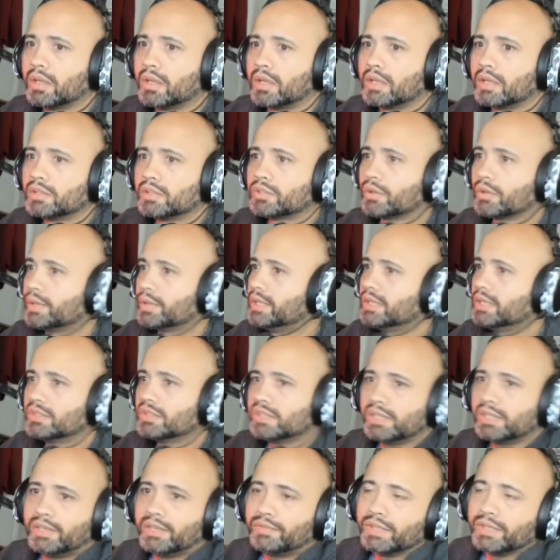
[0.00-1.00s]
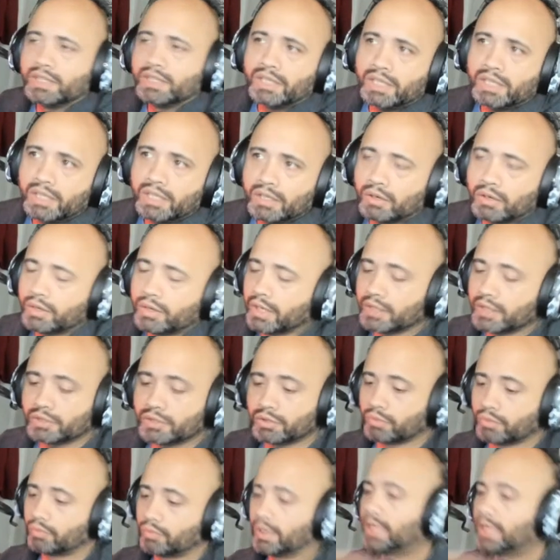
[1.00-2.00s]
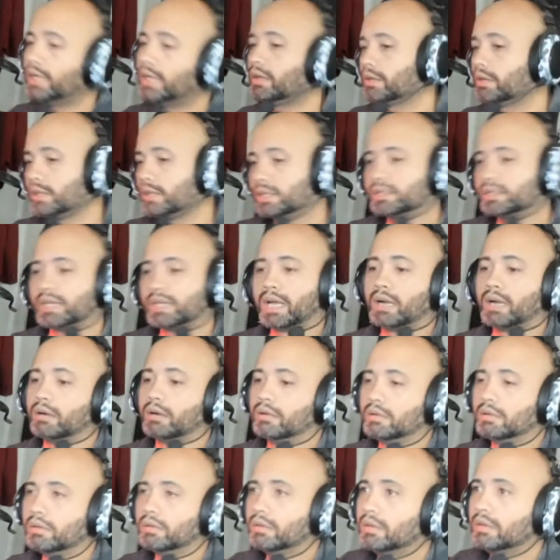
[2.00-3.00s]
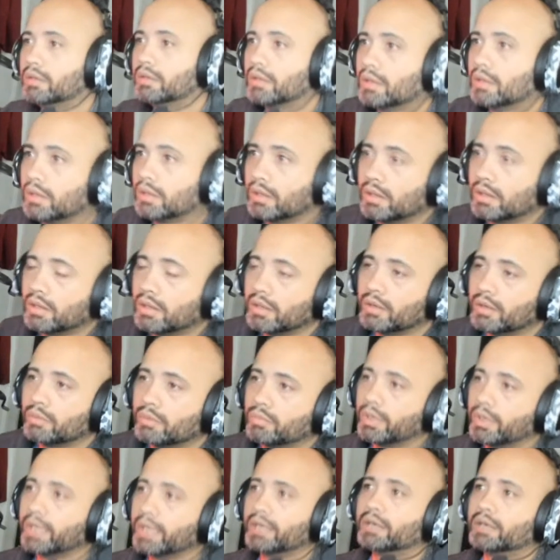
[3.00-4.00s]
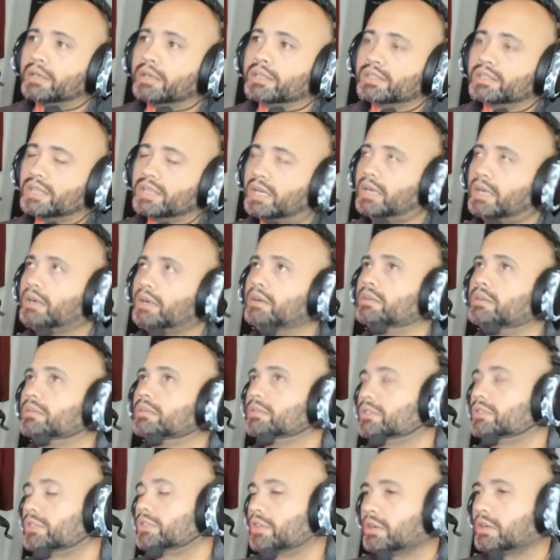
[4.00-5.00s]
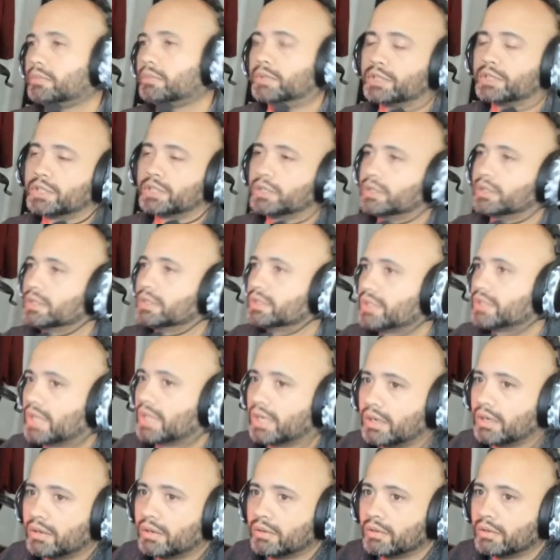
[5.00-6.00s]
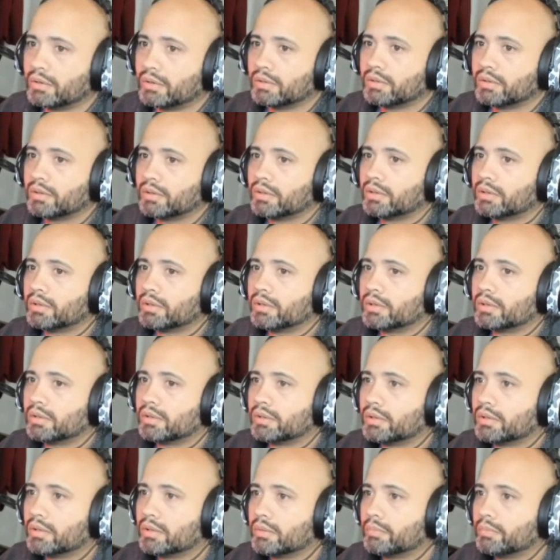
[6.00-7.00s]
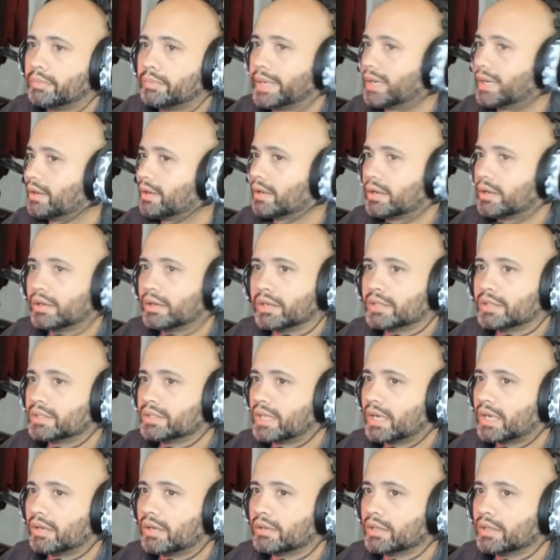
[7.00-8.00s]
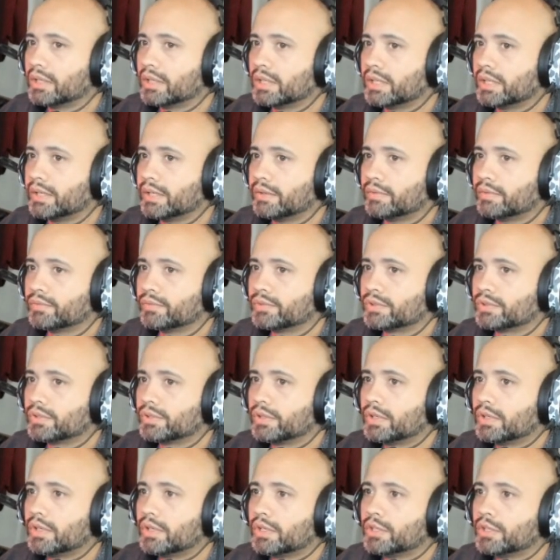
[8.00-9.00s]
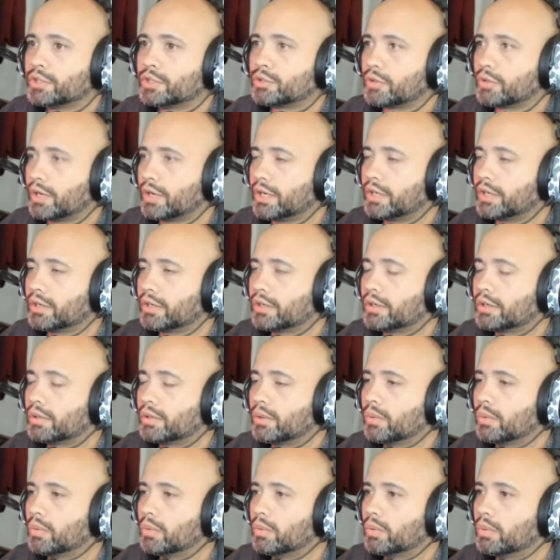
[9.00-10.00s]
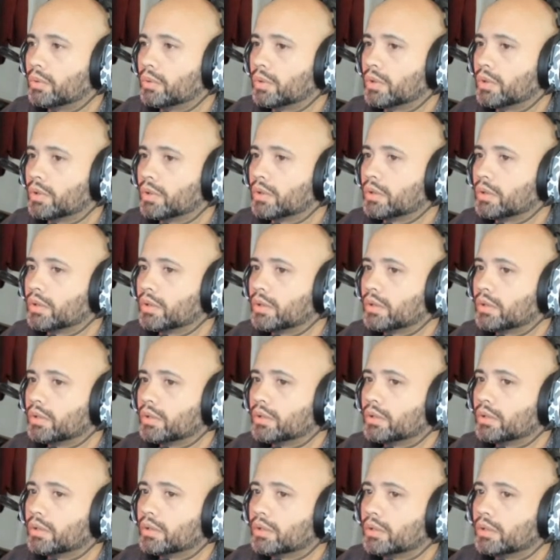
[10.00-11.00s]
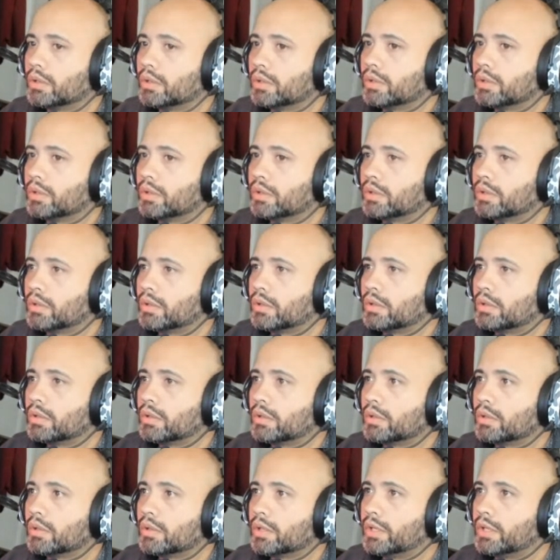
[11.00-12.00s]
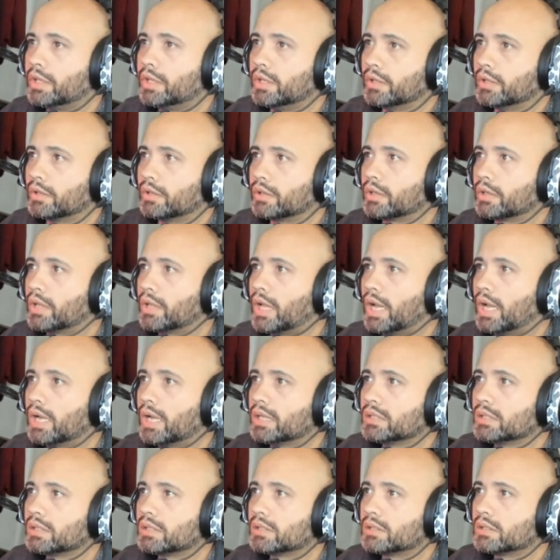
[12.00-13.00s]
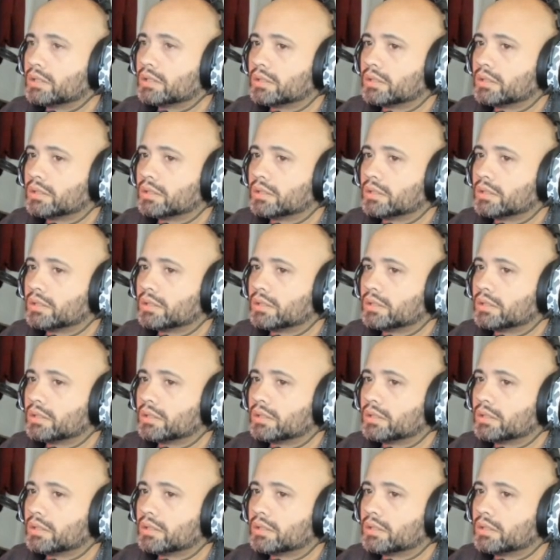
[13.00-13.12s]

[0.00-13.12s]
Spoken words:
So he doesn't even need... Okay, so Raider is out. Raider is out. Skirmisher is out. Barrier is out. It leaves Striker or Healer class.